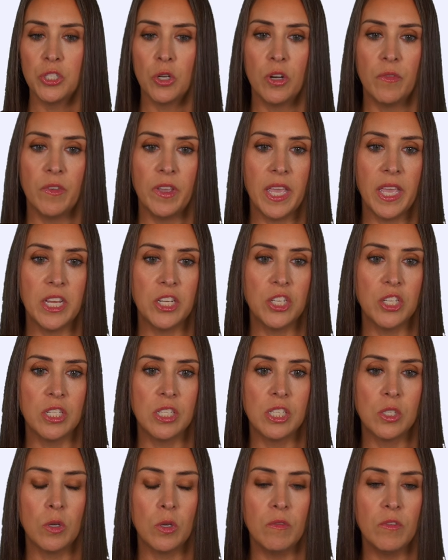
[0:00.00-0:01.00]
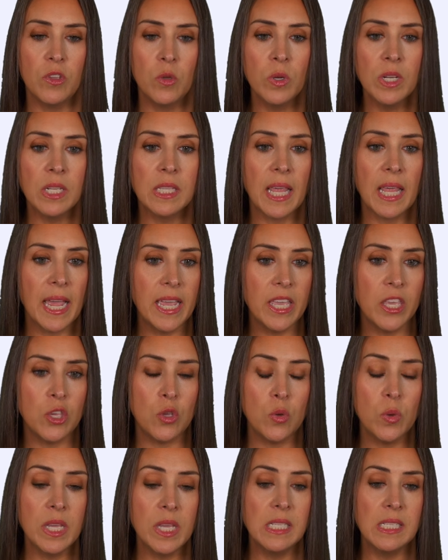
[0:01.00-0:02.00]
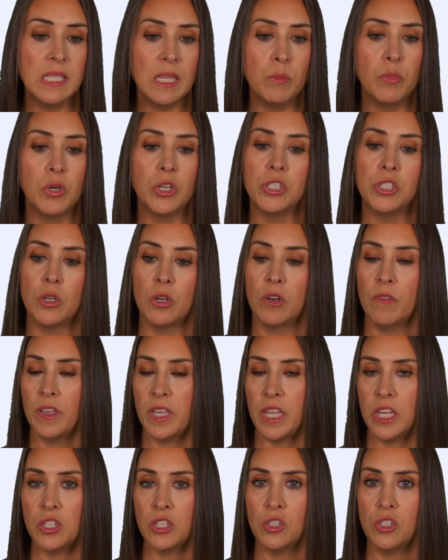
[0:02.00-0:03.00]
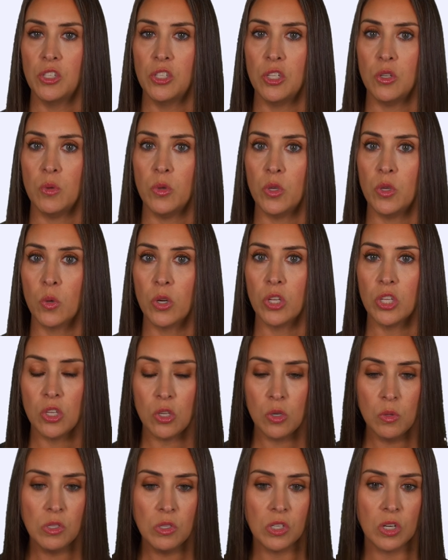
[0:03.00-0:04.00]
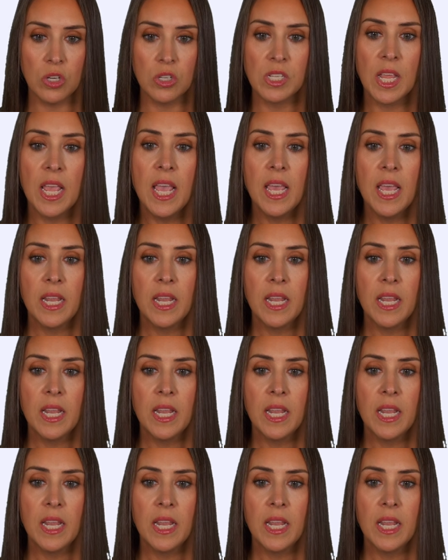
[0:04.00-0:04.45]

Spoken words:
notifications. So if you would like, you can send push notifications to your users.